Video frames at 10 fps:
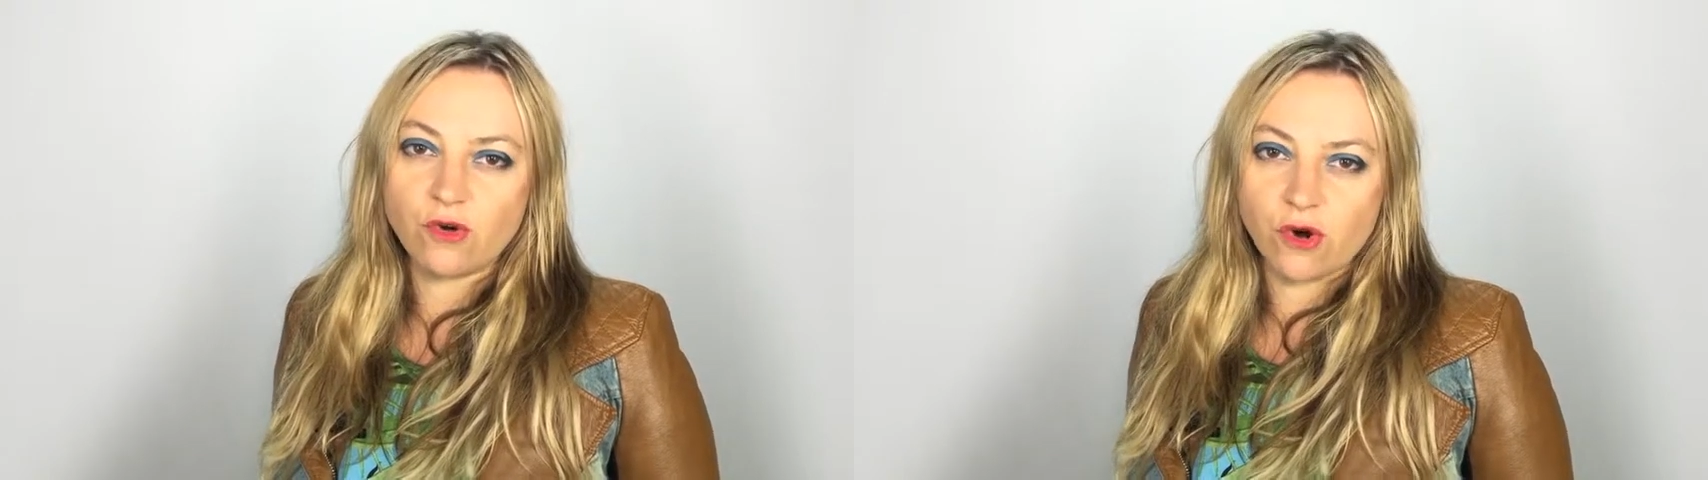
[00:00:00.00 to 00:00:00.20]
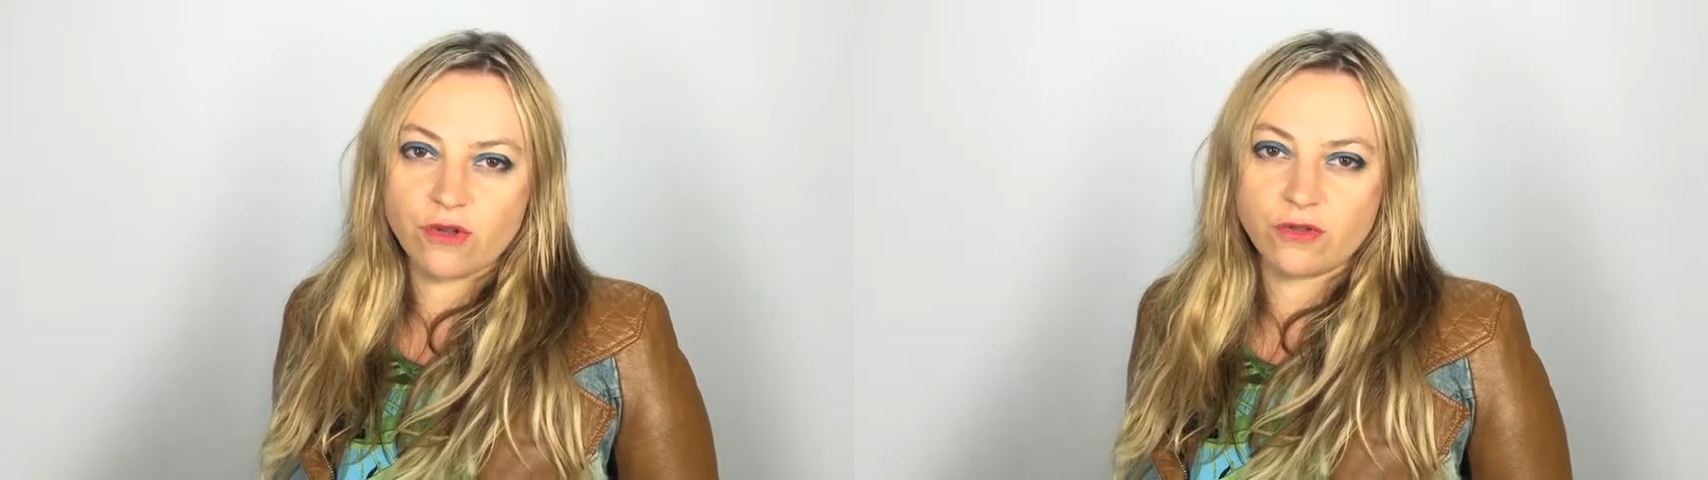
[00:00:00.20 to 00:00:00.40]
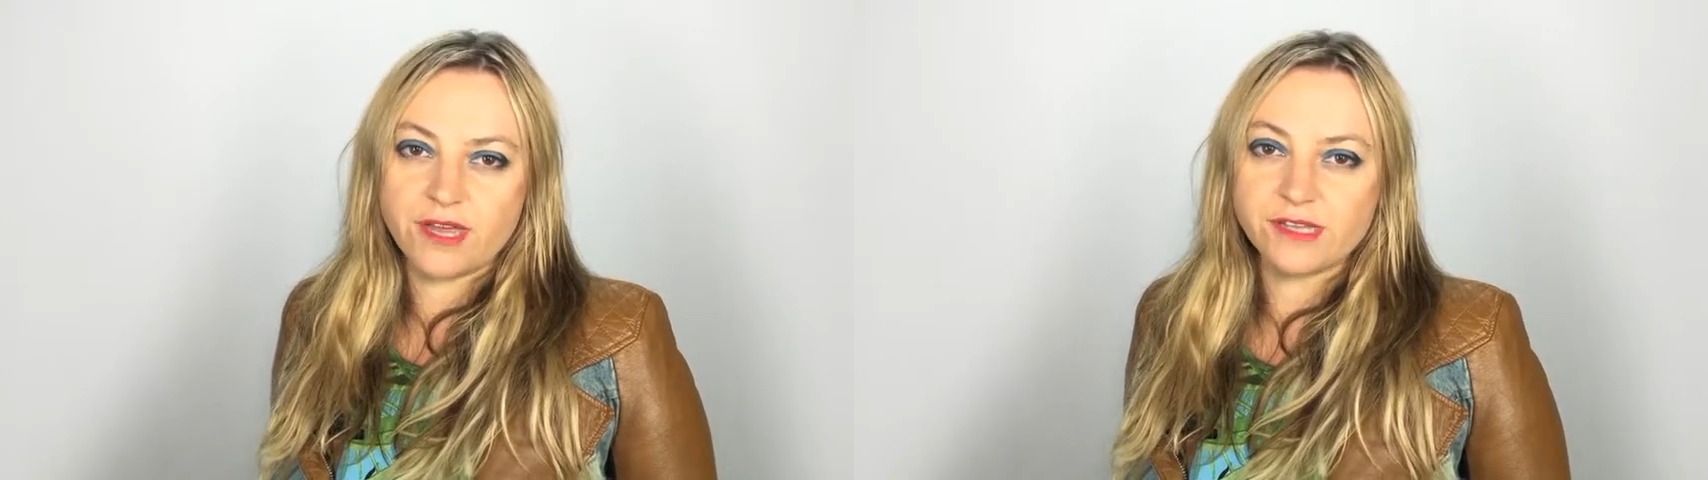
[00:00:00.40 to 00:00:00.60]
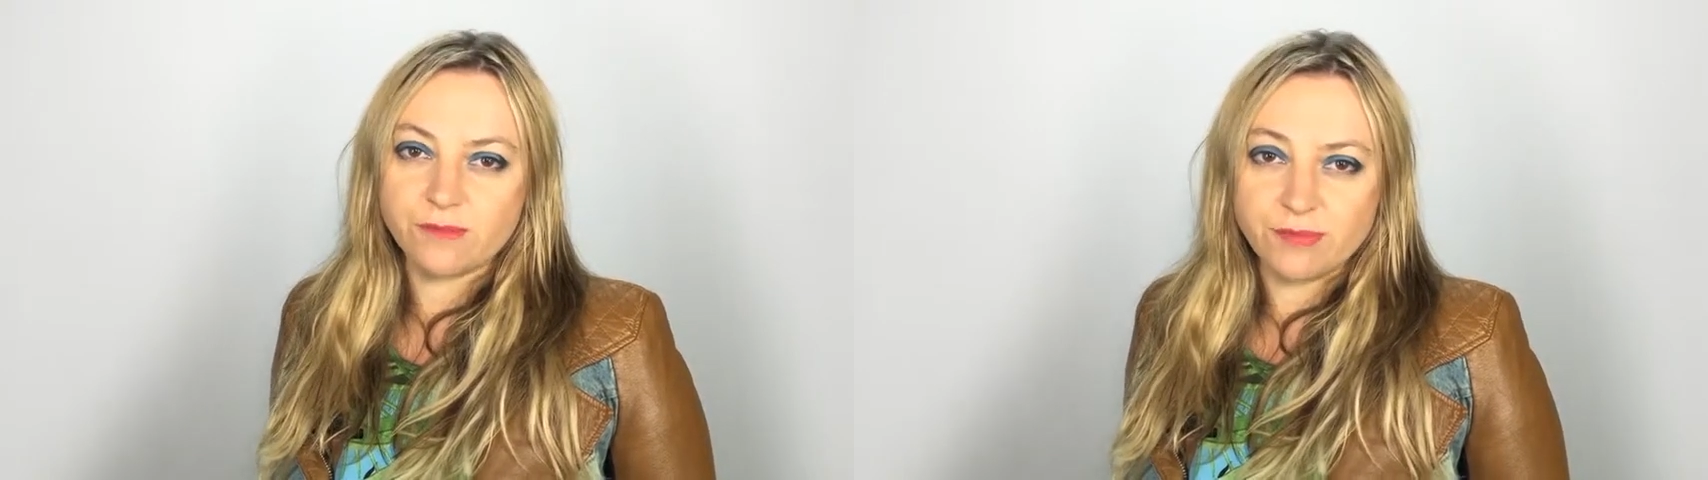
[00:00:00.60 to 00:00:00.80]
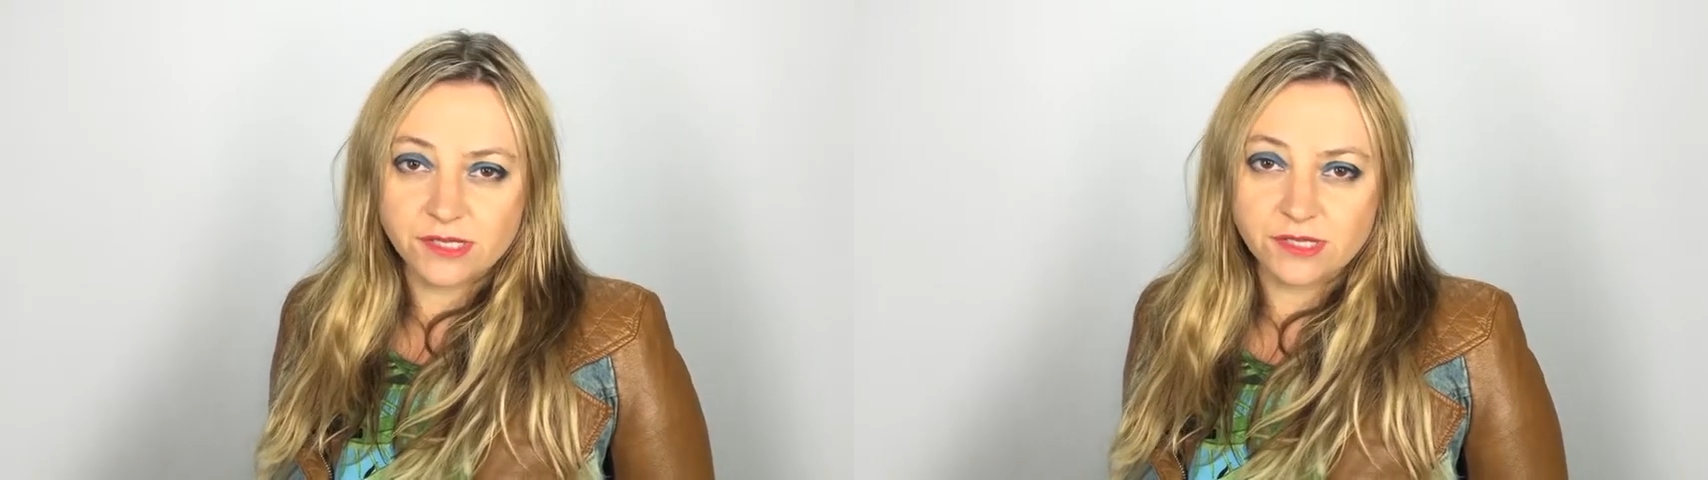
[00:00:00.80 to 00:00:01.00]
growth as
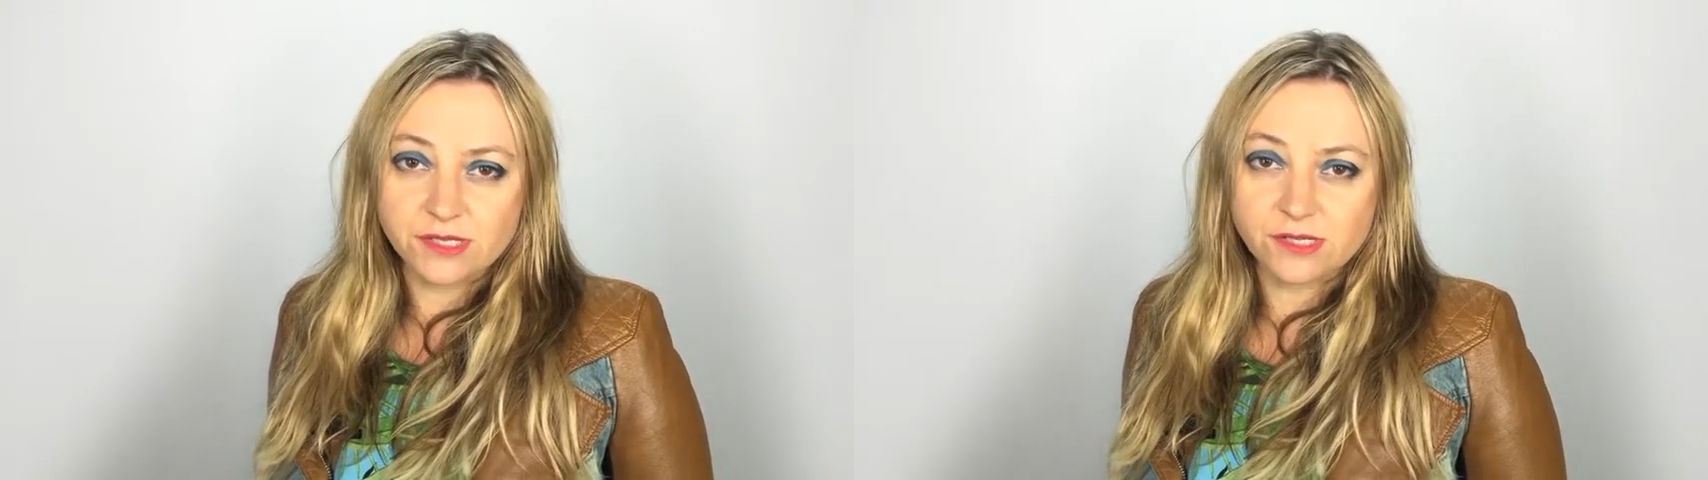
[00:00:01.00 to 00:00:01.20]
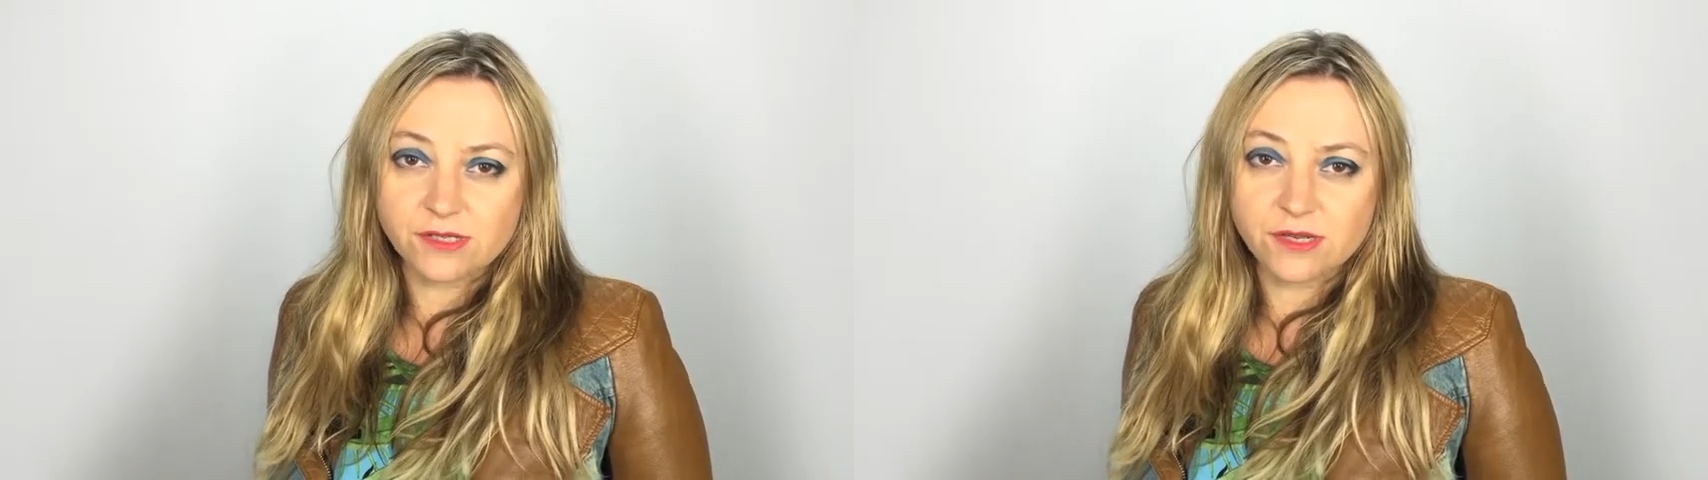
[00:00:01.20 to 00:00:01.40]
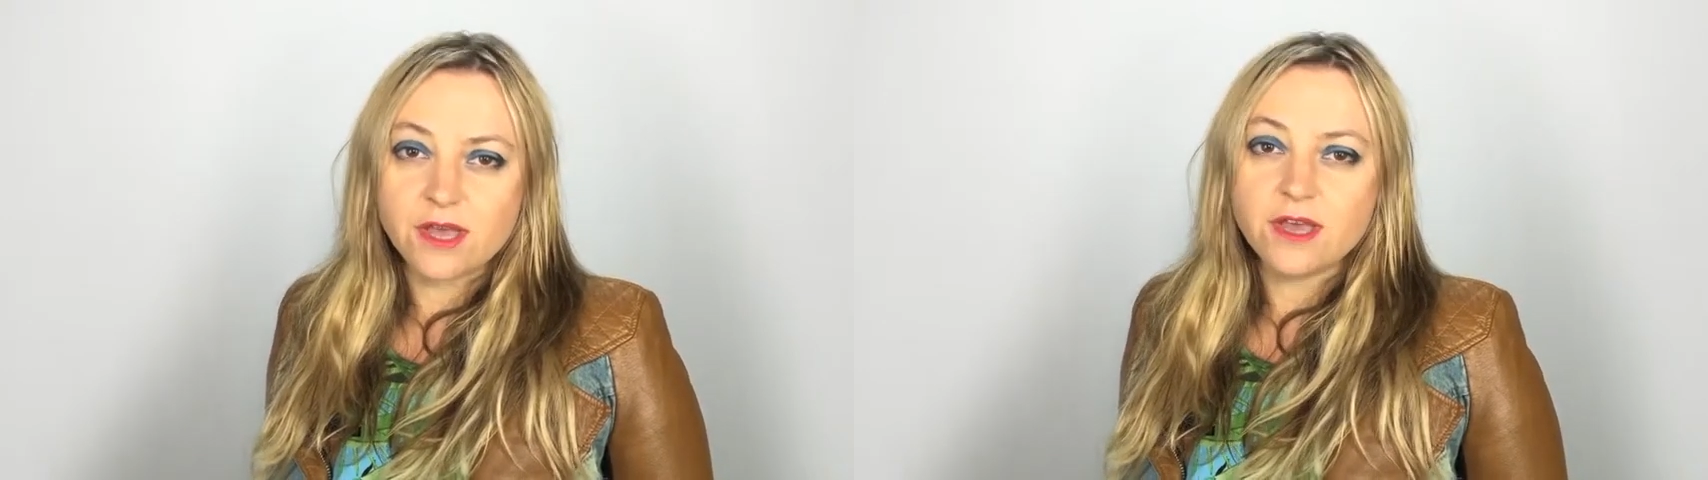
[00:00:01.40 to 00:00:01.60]
a business.